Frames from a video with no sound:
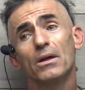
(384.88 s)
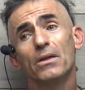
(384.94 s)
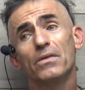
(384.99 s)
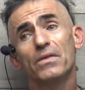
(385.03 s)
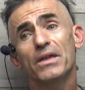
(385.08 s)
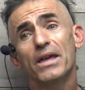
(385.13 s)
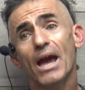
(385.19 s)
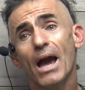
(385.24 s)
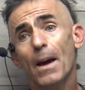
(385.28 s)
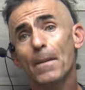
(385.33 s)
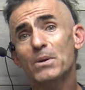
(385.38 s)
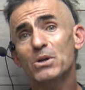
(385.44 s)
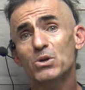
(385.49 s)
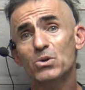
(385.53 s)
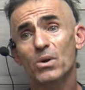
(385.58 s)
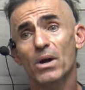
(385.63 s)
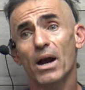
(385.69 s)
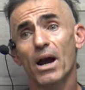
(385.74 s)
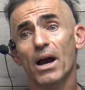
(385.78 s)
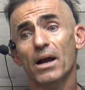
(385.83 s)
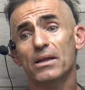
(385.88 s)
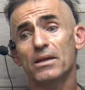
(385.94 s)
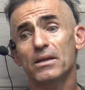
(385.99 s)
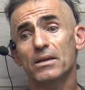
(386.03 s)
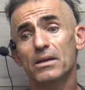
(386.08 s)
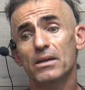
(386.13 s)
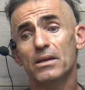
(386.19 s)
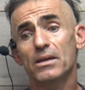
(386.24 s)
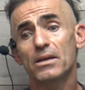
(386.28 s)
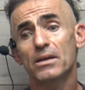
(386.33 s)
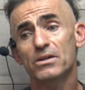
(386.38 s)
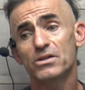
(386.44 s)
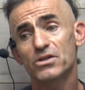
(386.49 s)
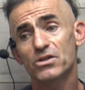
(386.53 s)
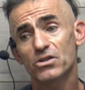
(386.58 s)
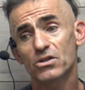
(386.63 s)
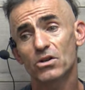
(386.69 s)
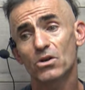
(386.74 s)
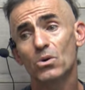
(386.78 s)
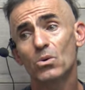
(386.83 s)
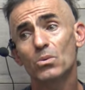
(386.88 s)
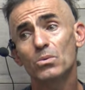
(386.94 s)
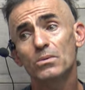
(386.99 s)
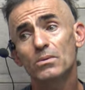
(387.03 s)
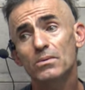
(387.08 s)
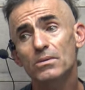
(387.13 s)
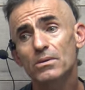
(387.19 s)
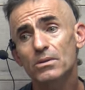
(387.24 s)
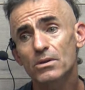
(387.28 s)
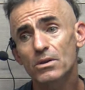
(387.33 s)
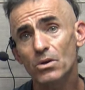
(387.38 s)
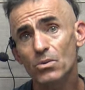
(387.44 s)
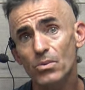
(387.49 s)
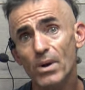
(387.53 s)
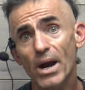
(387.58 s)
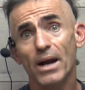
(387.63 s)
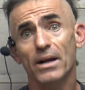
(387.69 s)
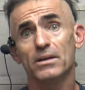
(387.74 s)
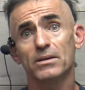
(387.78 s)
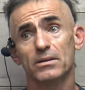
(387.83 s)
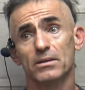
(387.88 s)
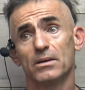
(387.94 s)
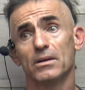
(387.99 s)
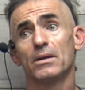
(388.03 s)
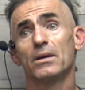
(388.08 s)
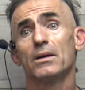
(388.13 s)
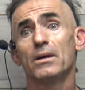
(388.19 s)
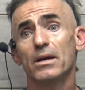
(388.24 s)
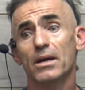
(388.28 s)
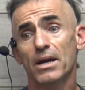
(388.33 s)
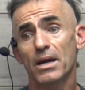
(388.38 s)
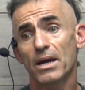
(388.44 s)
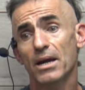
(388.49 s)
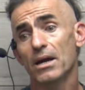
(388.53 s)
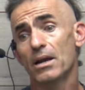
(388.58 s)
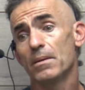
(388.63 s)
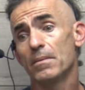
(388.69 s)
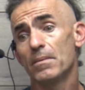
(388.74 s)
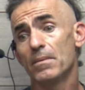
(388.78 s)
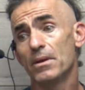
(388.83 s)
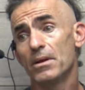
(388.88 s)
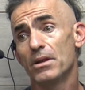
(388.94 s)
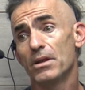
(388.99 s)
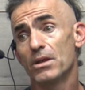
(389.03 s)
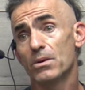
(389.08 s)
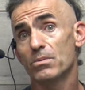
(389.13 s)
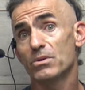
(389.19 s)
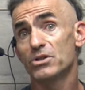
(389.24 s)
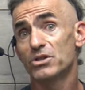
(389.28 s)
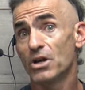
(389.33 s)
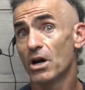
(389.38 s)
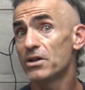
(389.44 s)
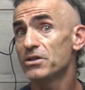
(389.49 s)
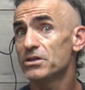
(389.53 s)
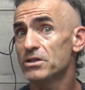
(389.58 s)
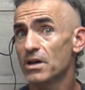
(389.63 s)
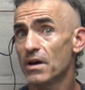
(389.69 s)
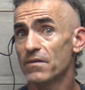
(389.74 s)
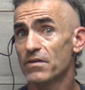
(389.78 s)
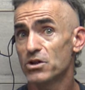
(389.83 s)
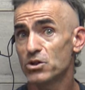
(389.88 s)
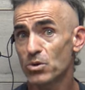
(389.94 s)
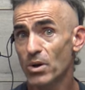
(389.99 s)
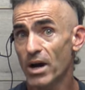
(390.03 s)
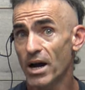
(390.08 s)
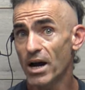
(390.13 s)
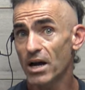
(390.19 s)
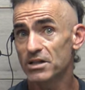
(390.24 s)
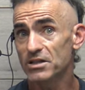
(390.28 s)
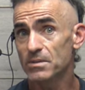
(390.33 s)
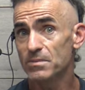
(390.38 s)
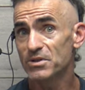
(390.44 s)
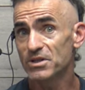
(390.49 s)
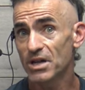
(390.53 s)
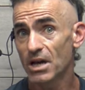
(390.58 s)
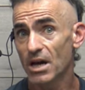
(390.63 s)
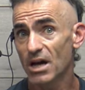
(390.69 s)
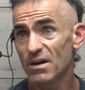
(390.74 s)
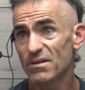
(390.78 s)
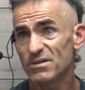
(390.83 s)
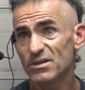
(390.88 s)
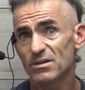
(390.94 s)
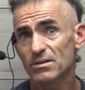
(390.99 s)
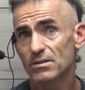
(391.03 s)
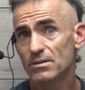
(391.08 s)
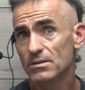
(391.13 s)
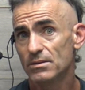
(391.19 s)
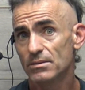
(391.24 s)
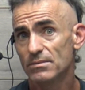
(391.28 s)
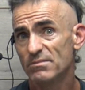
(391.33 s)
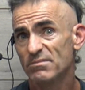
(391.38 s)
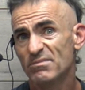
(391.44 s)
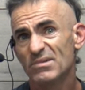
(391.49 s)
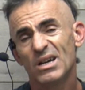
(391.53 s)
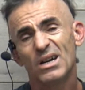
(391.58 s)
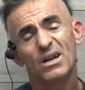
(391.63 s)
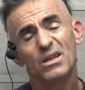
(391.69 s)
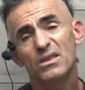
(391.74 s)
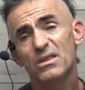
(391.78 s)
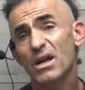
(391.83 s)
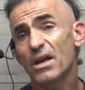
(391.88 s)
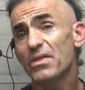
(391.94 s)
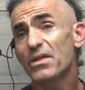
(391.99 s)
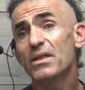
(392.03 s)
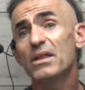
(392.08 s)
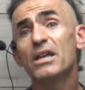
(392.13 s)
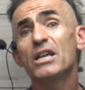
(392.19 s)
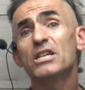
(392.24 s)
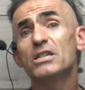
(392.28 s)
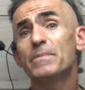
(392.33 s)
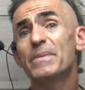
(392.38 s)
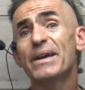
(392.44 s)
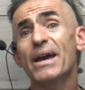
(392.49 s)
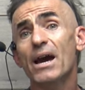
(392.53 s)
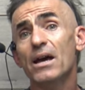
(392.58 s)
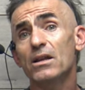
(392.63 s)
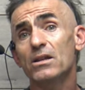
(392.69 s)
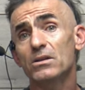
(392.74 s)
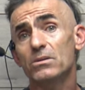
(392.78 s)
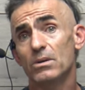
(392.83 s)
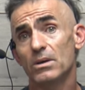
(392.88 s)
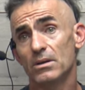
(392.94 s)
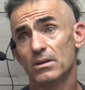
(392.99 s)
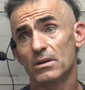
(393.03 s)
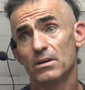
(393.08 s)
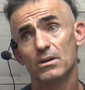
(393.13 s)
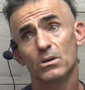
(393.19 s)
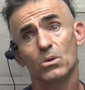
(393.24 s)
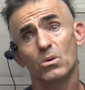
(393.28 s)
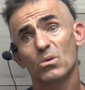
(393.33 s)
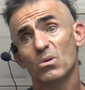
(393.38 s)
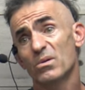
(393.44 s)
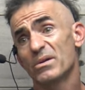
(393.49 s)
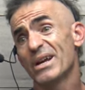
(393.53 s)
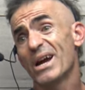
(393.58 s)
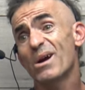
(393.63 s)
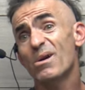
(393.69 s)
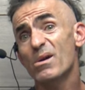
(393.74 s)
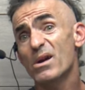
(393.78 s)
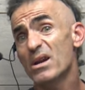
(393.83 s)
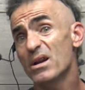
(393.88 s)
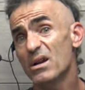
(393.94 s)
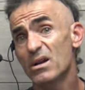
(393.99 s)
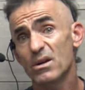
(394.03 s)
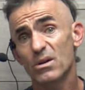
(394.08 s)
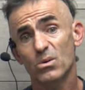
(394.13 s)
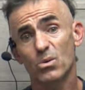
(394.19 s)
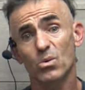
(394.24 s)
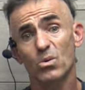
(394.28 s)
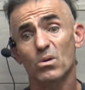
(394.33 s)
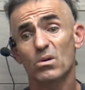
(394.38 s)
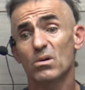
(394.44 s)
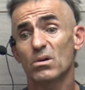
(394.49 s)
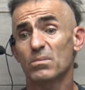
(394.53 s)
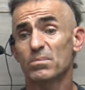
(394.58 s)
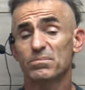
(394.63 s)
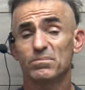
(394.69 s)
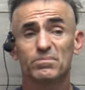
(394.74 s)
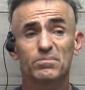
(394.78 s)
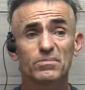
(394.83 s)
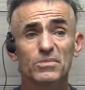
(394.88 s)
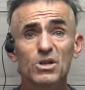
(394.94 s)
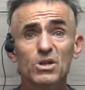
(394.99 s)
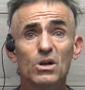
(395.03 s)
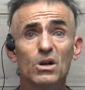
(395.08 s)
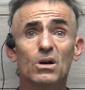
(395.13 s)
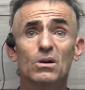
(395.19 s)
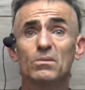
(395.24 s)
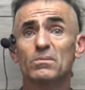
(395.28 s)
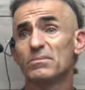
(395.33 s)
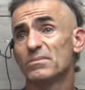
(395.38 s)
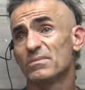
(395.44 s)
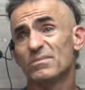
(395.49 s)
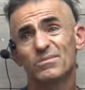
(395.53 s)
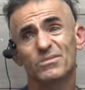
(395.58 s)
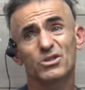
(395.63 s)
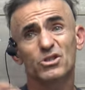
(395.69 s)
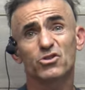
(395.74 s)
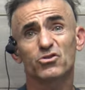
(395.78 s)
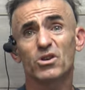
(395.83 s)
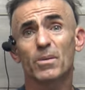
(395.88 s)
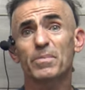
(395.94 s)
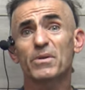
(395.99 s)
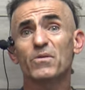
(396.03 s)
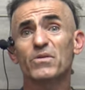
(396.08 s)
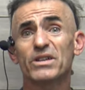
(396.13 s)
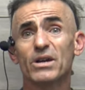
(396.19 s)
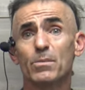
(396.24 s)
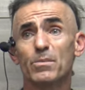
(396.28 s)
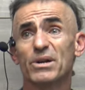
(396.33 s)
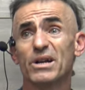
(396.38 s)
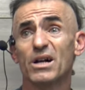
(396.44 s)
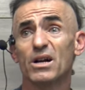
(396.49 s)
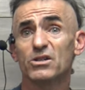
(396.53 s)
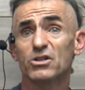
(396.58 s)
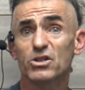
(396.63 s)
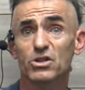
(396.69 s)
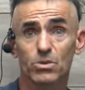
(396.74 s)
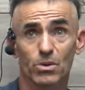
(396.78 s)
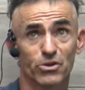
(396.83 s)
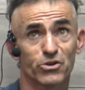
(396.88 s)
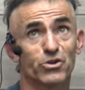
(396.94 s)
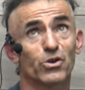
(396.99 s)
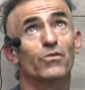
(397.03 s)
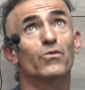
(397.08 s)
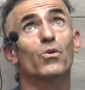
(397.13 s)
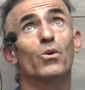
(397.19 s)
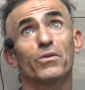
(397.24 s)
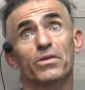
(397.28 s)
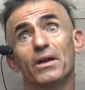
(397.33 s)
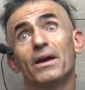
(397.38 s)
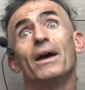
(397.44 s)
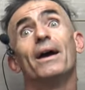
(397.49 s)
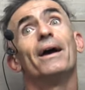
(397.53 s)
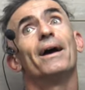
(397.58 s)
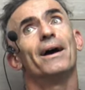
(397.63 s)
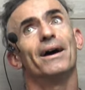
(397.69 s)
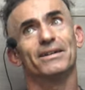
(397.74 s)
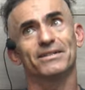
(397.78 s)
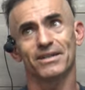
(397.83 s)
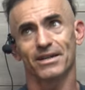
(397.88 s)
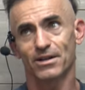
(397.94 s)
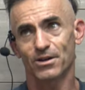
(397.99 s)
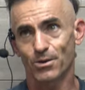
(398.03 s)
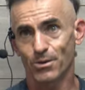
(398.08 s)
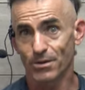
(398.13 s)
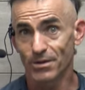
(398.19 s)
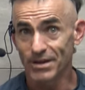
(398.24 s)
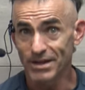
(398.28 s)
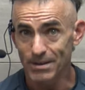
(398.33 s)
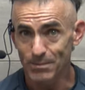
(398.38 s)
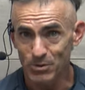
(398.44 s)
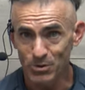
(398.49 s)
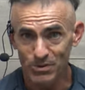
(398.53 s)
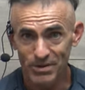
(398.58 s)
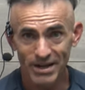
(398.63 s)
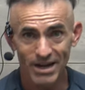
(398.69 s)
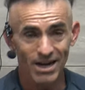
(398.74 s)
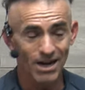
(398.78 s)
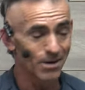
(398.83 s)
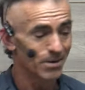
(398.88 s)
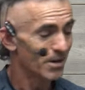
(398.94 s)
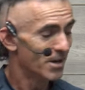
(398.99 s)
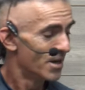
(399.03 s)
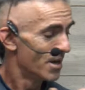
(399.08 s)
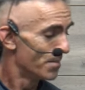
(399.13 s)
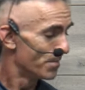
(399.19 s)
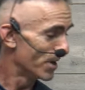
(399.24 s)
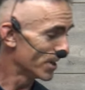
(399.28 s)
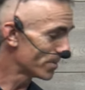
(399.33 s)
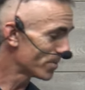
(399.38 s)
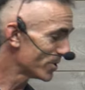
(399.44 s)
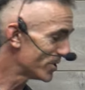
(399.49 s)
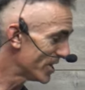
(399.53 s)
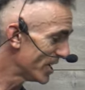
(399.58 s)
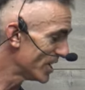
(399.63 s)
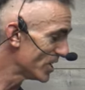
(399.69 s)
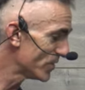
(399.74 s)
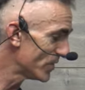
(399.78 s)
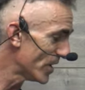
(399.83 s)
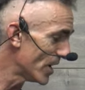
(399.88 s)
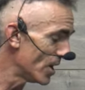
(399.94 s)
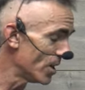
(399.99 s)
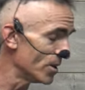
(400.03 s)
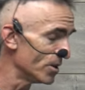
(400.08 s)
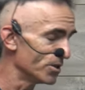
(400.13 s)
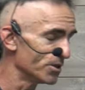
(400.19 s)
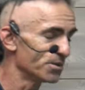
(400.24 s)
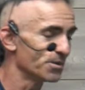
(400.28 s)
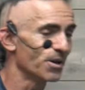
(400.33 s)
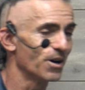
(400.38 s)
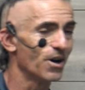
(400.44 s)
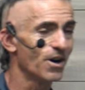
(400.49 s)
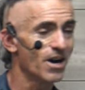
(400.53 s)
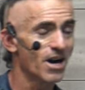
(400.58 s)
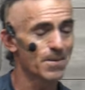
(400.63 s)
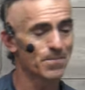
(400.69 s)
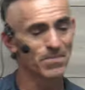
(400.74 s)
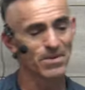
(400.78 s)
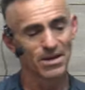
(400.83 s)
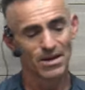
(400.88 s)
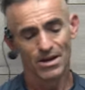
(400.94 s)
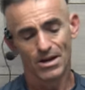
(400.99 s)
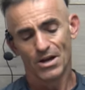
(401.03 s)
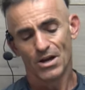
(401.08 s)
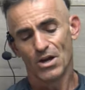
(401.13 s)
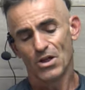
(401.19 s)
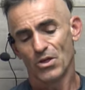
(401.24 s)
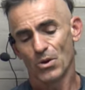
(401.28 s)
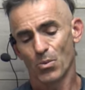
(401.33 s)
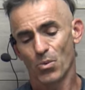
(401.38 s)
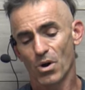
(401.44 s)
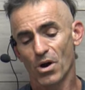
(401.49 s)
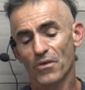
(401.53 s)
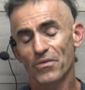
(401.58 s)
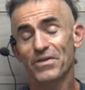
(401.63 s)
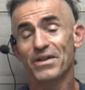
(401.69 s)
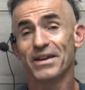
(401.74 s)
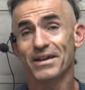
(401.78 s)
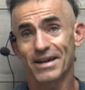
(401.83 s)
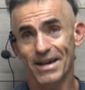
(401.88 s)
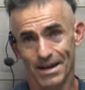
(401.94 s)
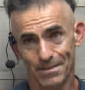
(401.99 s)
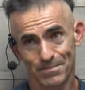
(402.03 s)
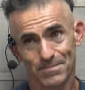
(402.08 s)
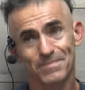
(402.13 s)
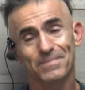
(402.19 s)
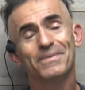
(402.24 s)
the abstract is so direct in the results of the trials themselves, nothing needs to be added to it or narrated or, you know, descriptive terminology, so on and so forth, as I currently am doing now. But to proceed as follows. All right. The world, again,